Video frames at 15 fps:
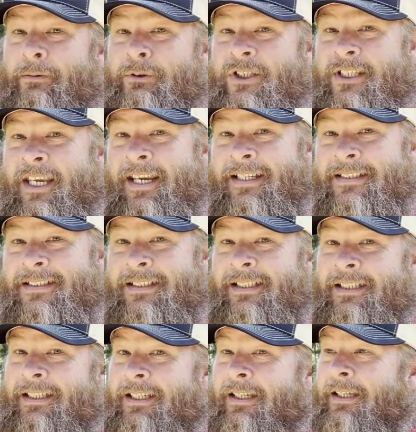which you can't
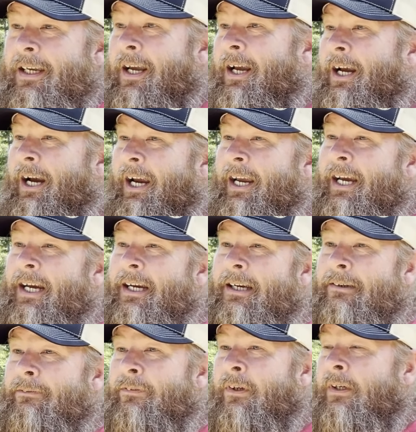see, I have,